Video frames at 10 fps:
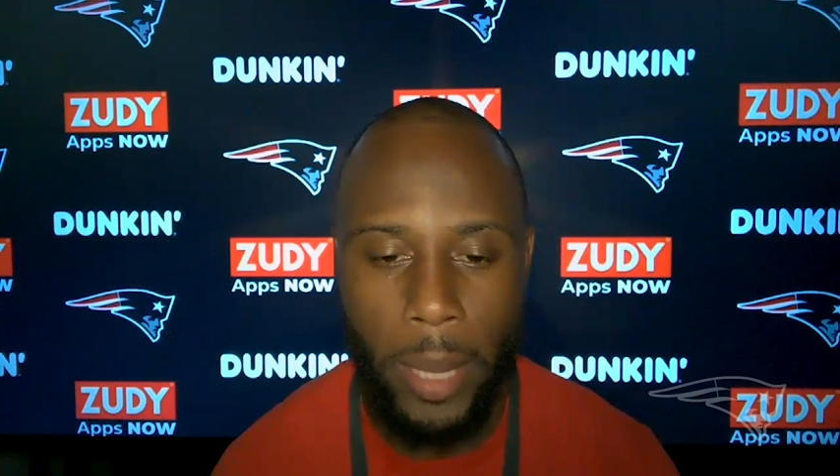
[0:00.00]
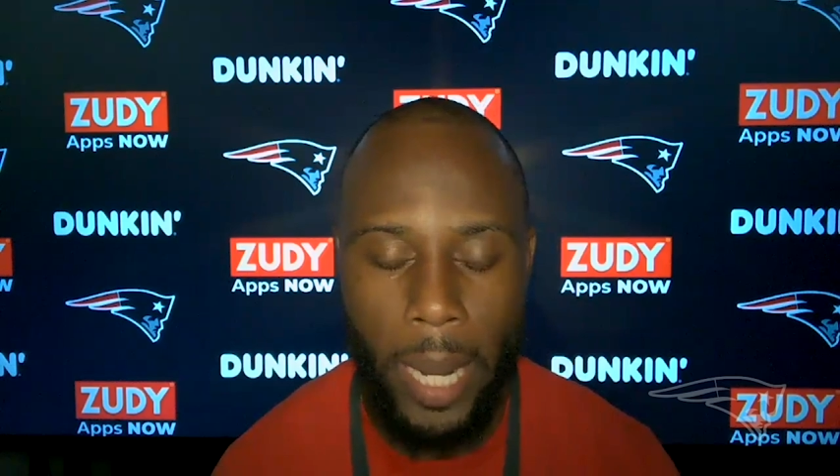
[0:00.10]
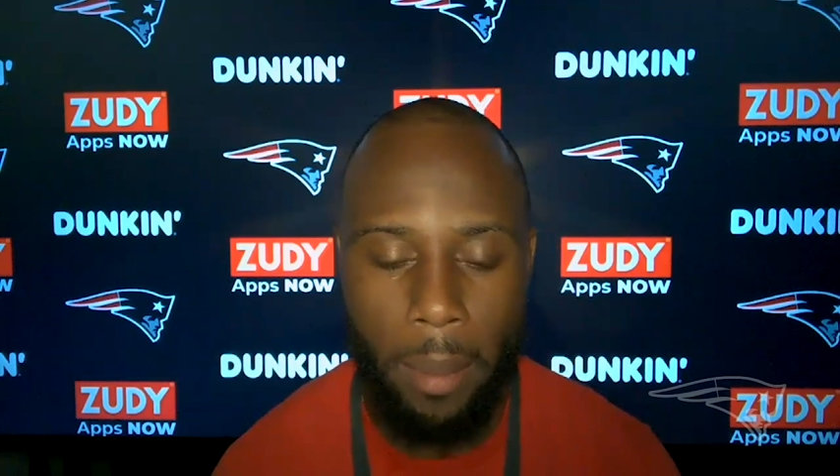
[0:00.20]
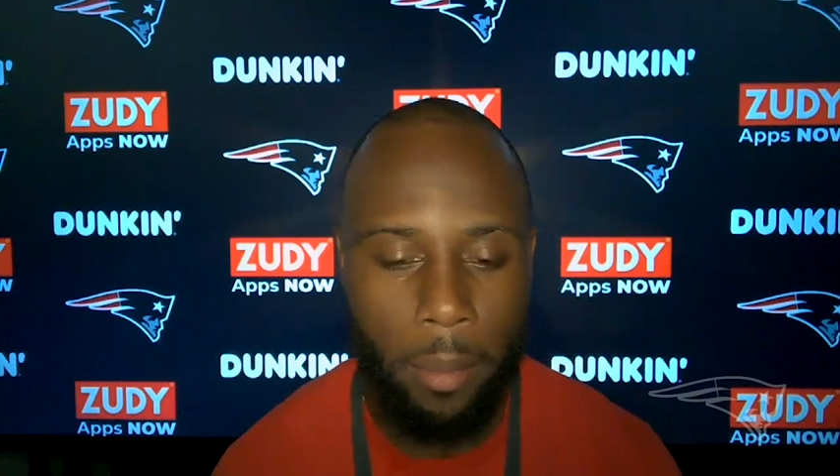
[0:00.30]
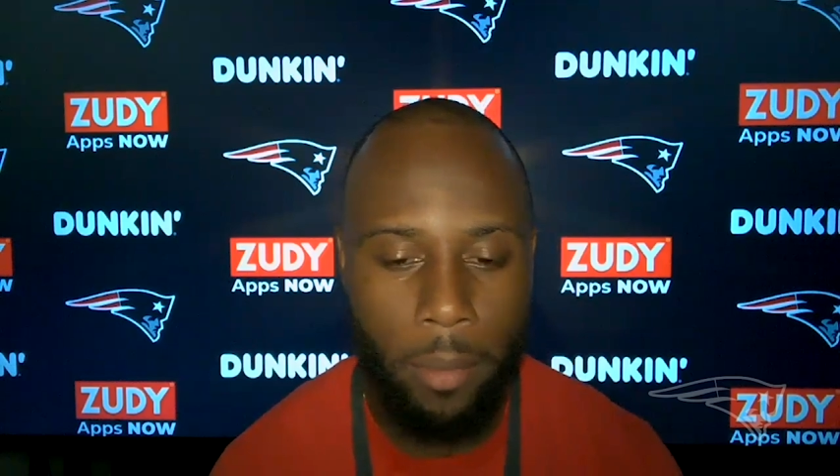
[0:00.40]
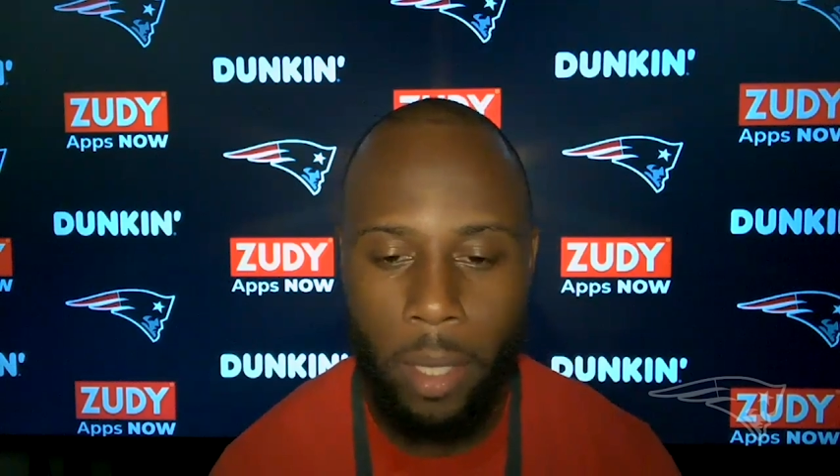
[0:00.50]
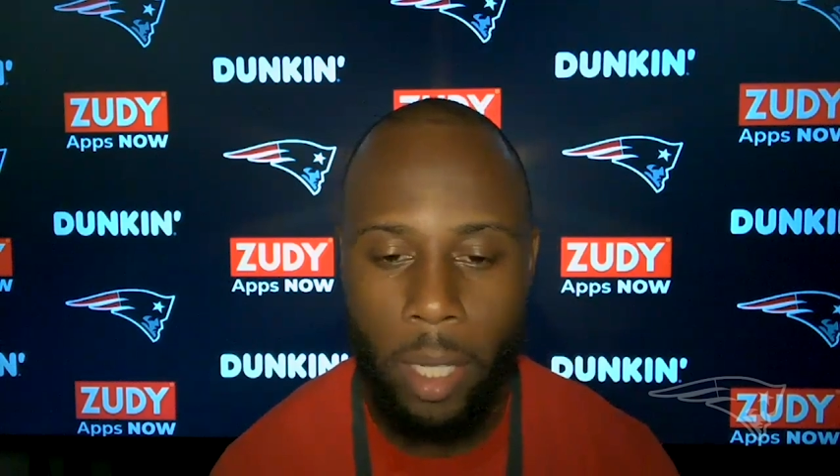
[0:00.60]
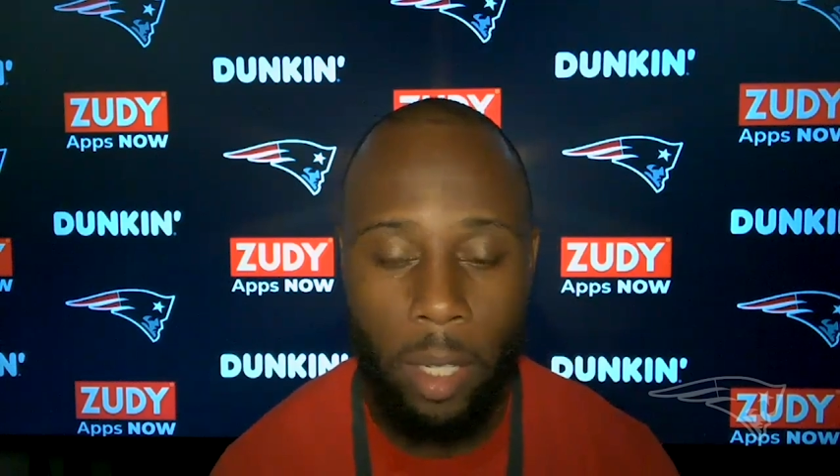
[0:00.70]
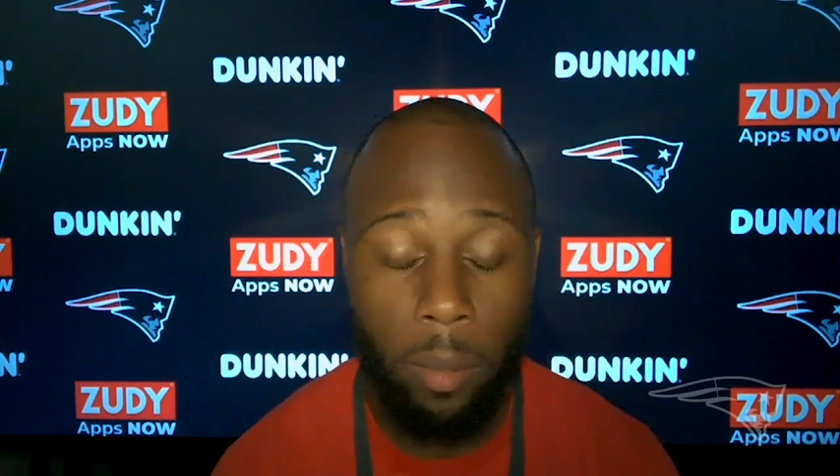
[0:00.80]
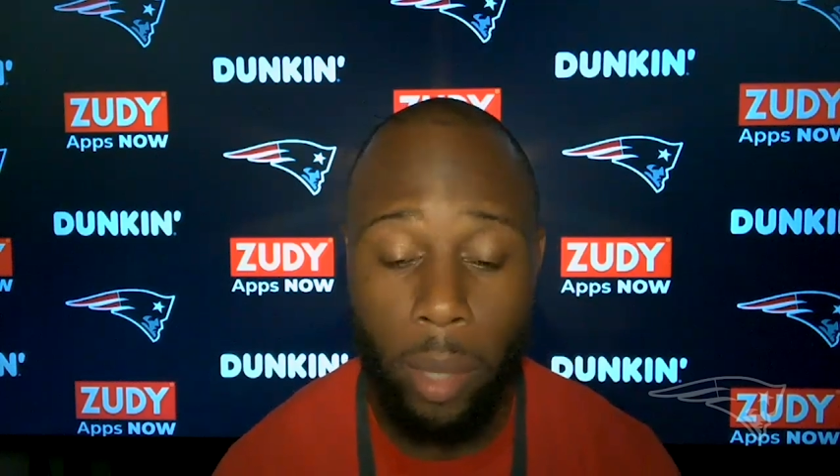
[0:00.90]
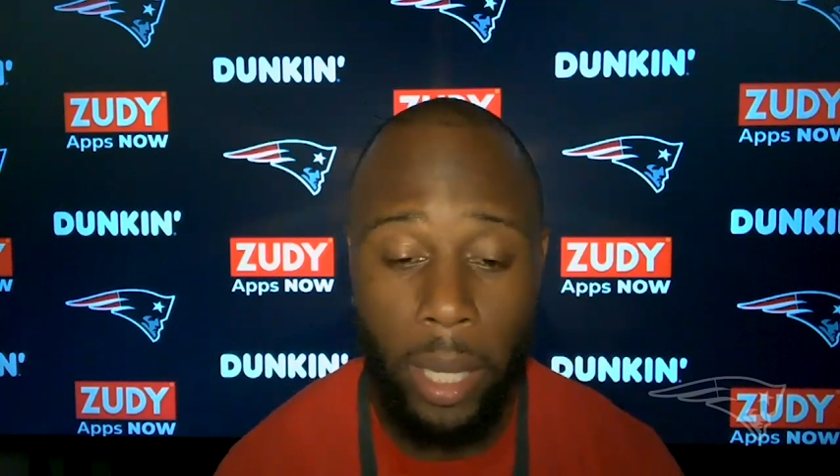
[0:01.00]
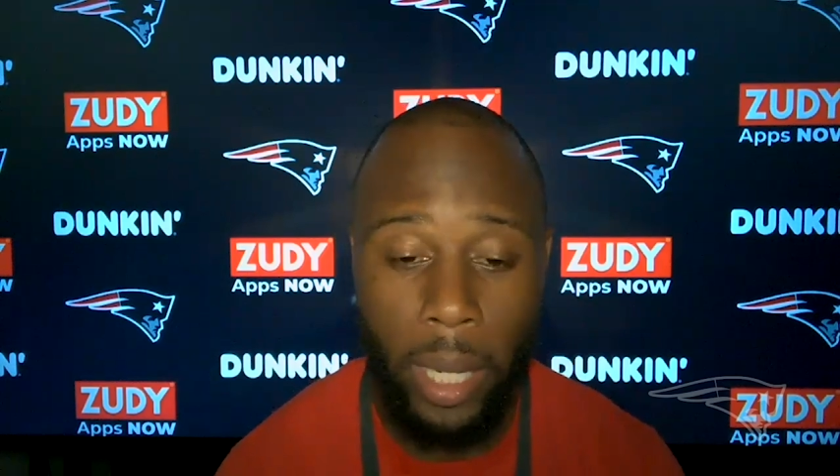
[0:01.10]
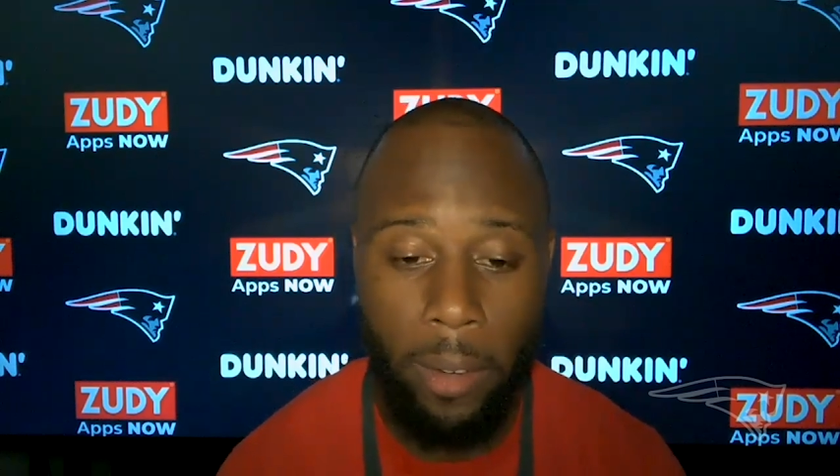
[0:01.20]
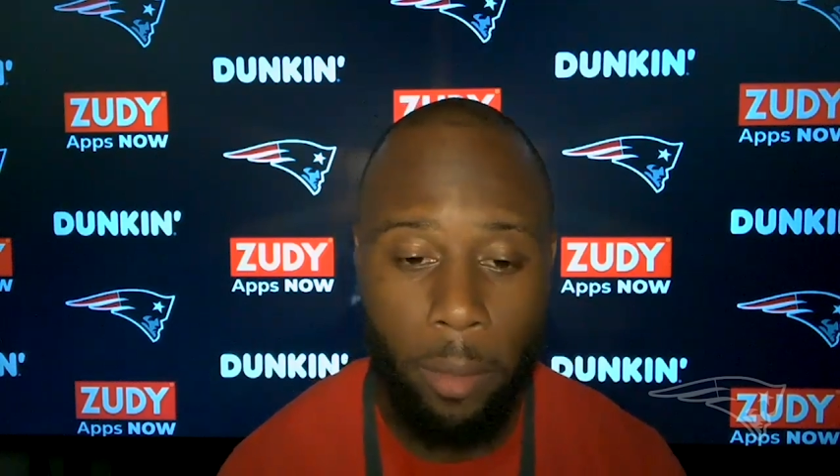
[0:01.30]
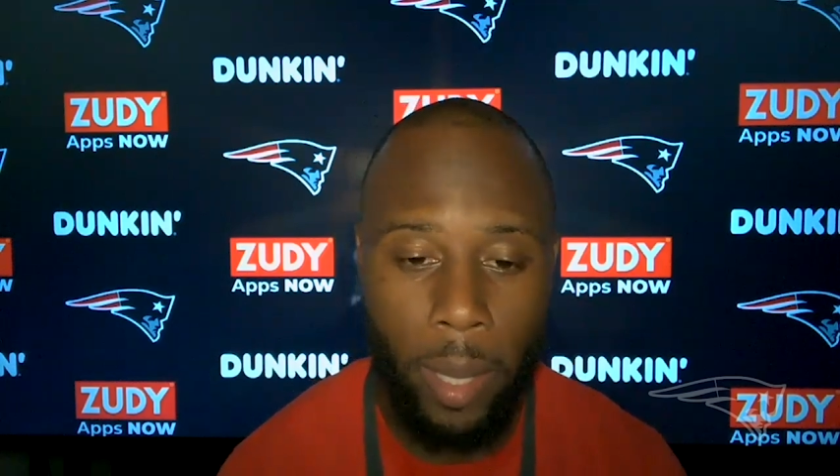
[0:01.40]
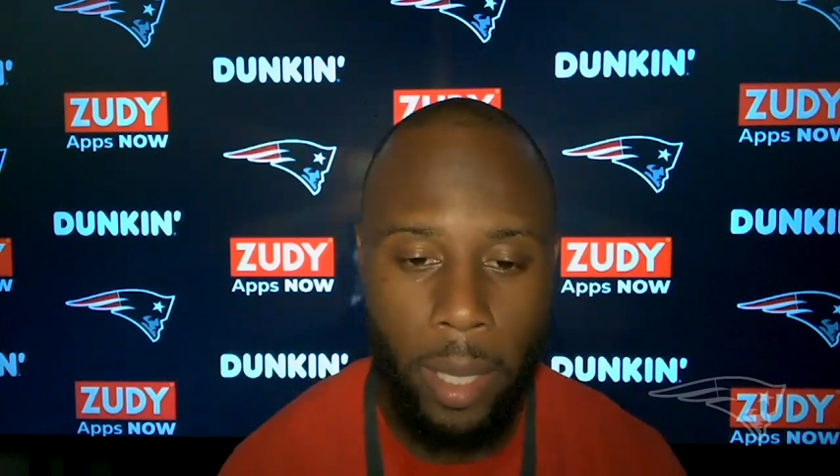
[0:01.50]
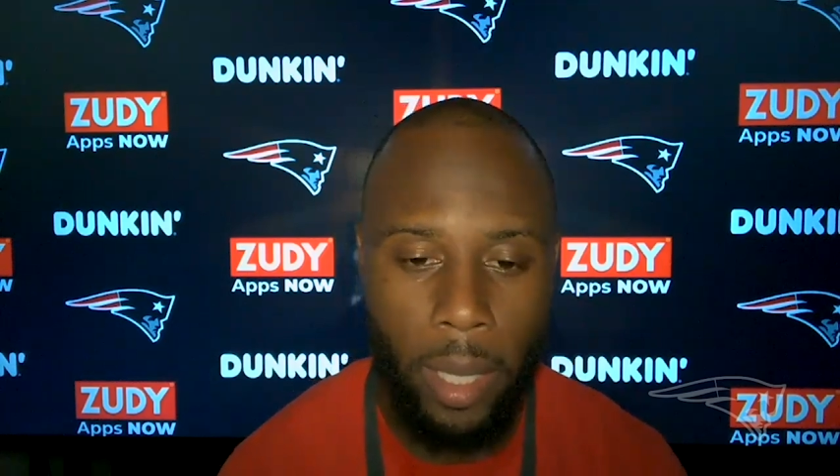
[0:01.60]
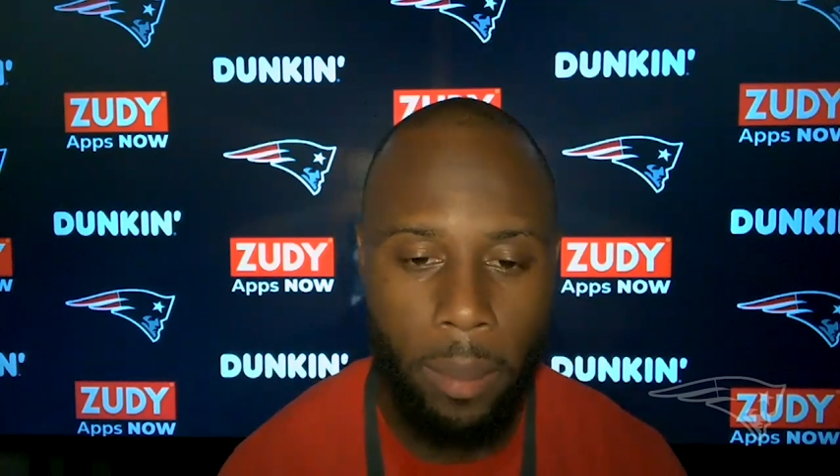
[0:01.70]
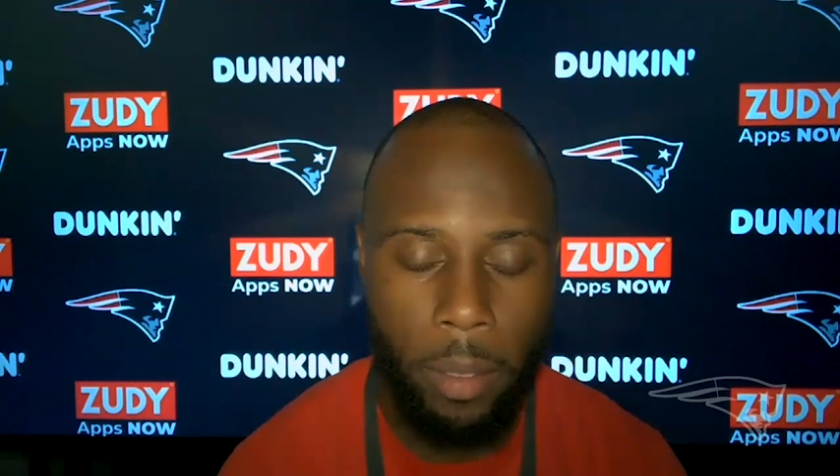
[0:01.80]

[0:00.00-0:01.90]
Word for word: job of, of breaking everybody up.